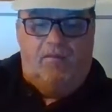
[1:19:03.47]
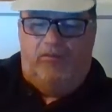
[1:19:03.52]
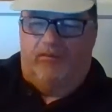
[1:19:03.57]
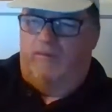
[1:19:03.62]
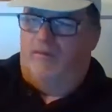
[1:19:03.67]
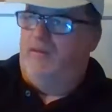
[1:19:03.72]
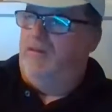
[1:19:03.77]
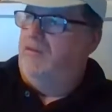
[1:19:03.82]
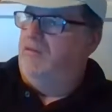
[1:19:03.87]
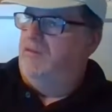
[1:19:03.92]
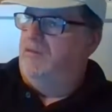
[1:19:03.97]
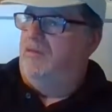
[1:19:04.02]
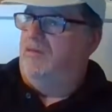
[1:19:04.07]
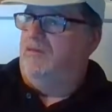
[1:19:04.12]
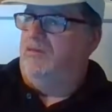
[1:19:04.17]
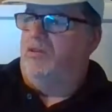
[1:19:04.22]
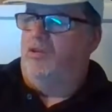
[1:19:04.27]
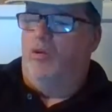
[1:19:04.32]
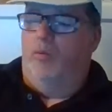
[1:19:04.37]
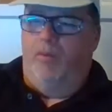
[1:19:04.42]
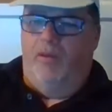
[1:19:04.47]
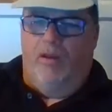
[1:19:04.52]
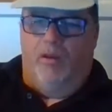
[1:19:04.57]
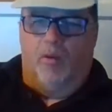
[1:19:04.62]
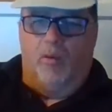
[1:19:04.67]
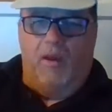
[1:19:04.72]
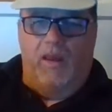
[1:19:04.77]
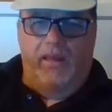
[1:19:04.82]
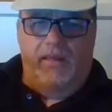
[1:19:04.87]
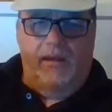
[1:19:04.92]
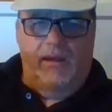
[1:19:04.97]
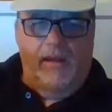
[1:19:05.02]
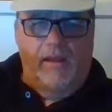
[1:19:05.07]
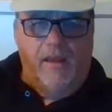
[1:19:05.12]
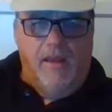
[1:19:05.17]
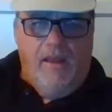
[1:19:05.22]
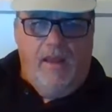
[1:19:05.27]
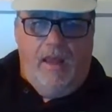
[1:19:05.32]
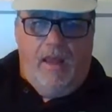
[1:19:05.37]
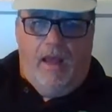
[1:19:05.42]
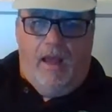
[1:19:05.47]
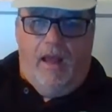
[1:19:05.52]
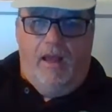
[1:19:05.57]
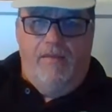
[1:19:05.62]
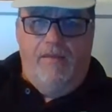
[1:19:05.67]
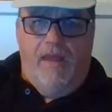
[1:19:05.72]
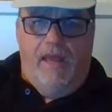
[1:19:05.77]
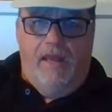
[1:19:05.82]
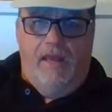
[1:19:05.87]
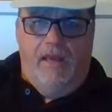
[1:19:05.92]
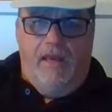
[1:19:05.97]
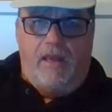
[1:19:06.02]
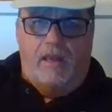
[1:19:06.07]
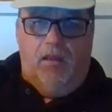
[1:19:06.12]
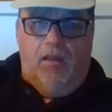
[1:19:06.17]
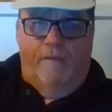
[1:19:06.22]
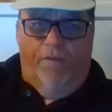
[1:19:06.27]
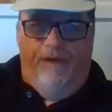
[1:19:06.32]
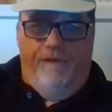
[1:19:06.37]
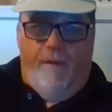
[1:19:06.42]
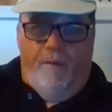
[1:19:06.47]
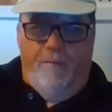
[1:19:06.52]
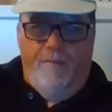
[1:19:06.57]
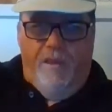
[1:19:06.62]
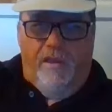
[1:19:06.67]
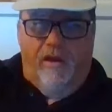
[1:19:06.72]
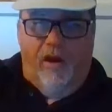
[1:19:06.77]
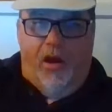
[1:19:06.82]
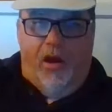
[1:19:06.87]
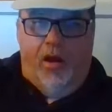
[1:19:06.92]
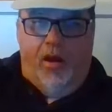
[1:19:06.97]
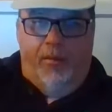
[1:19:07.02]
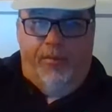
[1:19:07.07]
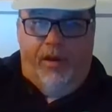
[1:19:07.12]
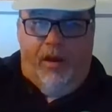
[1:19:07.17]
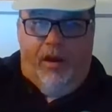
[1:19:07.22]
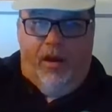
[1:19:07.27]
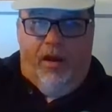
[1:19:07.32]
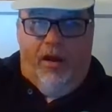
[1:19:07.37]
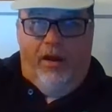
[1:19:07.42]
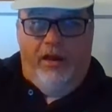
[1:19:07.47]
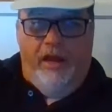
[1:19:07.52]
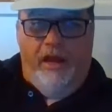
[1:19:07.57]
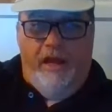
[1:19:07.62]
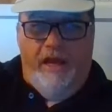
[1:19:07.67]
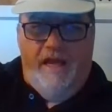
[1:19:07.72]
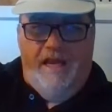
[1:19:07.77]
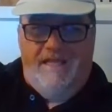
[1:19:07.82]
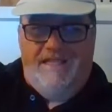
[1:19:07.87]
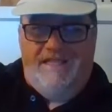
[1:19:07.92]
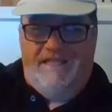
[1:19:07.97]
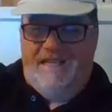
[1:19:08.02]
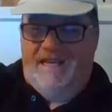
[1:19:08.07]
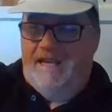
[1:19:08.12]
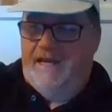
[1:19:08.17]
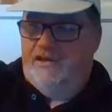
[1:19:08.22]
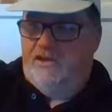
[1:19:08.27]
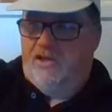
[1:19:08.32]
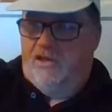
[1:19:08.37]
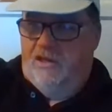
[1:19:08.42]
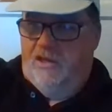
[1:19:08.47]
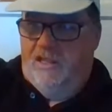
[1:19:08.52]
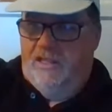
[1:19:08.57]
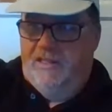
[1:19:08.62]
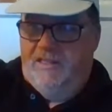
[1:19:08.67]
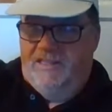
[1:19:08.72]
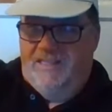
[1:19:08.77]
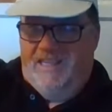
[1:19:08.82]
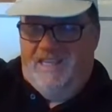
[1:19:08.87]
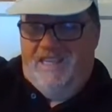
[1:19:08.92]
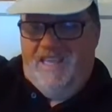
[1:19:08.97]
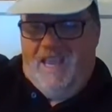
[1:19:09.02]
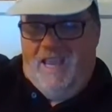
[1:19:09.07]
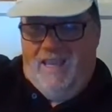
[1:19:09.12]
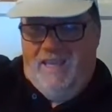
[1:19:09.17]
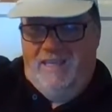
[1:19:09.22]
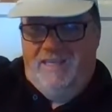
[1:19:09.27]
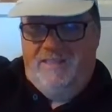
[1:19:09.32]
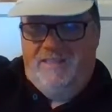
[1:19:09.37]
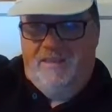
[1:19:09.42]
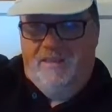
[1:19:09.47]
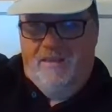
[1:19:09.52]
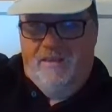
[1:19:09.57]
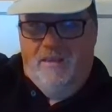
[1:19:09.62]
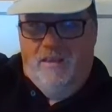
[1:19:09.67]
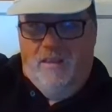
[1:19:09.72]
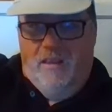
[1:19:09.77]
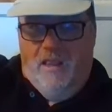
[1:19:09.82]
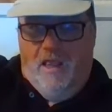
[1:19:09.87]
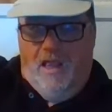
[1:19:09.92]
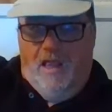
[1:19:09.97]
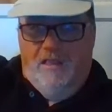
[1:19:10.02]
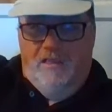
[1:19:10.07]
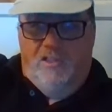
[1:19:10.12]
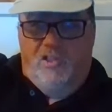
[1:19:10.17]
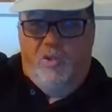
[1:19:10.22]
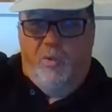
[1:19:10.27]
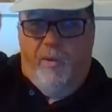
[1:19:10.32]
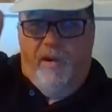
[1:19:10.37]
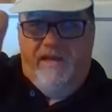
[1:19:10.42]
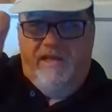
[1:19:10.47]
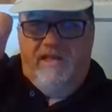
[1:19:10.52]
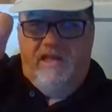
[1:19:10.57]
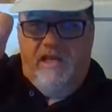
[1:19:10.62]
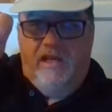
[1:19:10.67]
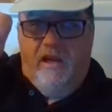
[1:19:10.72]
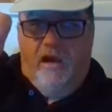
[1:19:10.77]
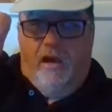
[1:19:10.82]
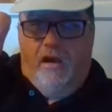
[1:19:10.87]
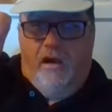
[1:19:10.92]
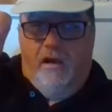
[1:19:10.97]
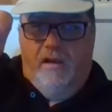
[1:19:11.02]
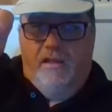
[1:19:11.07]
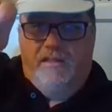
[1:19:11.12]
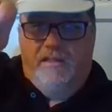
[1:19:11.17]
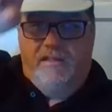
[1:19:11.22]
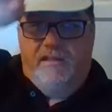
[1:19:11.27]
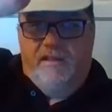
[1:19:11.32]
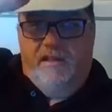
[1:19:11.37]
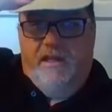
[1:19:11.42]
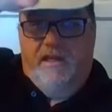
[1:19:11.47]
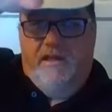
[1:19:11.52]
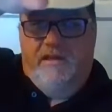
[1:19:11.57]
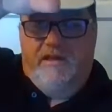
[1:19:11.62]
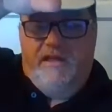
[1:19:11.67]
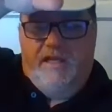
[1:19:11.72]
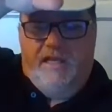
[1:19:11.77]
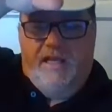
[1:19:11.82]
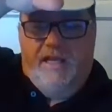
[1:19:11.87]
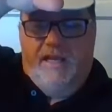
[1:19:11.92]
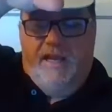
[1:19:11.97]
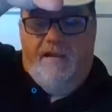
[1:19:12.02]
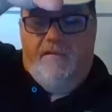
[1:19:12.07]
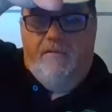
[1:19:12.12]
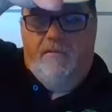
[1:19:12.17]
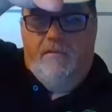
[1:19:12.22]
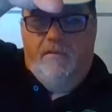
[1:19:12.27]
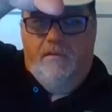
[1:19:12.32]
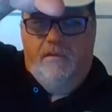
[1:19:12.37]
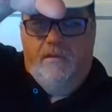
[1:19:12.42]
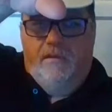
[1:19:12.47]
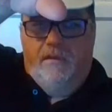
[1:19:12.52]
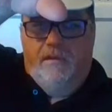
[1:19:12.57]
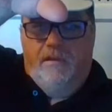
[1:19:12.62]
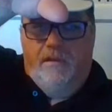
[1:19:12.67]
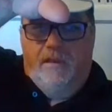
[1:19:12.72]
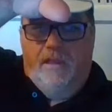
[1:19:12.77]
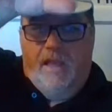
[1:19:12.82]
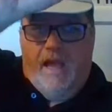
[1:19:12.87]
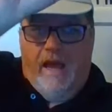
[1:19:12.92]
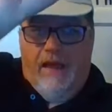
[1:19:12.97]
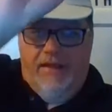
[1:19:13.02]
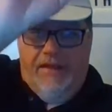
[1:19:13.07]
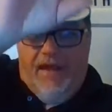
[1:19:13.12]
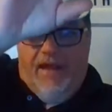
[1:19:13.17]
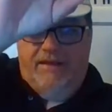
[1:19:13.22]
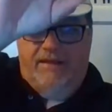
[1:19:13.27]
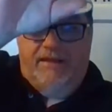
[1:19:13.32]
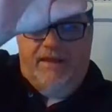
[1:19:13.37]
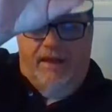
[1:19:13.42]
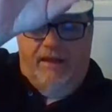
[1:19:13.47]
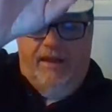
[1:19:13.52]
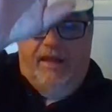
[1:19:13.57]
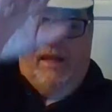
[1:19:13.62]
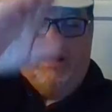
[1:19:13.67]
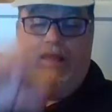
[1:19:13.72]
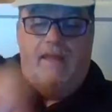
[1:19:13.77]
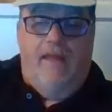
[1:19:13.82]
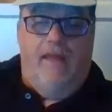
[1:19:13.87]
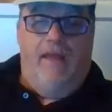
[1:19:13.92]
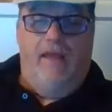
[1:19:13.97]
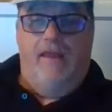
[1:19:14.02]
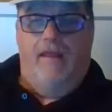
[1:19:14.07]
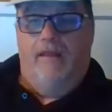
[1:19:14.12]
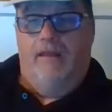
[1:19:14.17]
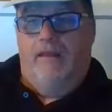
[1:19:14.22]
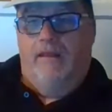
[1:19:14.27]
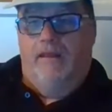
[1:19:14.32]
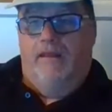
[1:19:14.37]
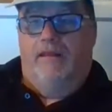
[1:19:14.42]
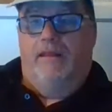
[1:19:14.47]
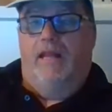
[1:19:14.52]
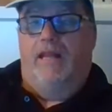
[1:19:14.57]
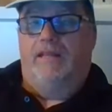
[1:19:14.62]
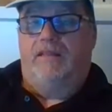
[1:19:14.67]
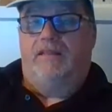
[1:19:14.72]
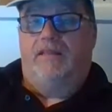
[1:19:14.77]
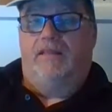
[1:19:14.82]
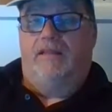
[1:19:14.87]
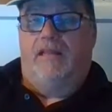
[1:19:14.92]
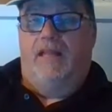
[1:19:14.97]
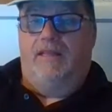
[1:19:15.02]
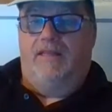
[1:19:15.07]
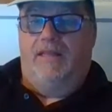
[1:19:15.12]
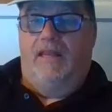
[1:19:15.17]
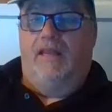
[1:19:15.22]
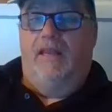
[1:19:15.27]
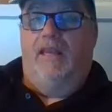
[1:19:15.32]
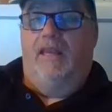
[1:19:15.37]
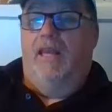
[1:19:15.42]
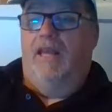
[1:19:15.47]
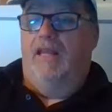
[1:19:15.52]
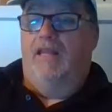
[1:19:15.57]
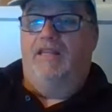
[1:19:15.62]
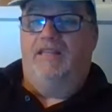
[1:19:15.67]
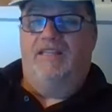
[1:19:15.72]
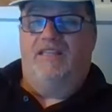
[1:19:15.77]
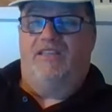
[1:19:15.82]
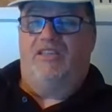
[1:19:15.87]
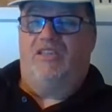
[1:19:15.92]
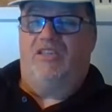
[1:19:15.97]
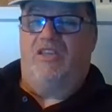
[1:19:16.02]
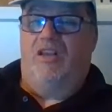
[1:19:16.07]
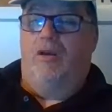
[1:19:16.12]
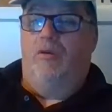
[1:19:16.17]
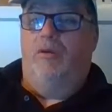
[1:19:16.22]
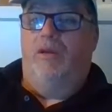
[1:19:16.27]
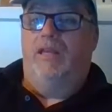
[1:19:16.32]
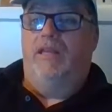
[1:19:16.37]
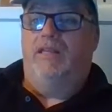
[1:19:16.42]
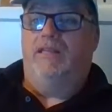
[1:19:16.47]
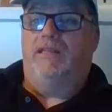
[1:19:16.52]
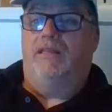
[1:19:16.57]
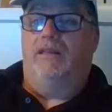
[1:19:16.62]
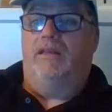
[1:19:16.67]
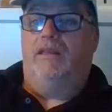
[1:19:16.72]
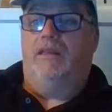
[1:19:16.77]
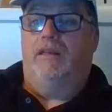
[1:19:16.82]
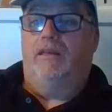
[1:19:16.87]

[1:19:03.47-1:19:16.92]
I think it was a couple of quid. And then from the car park is literally, there's a gate, and 20 yards is the canal. And that's how you get there. That's how you get it. It's so easy.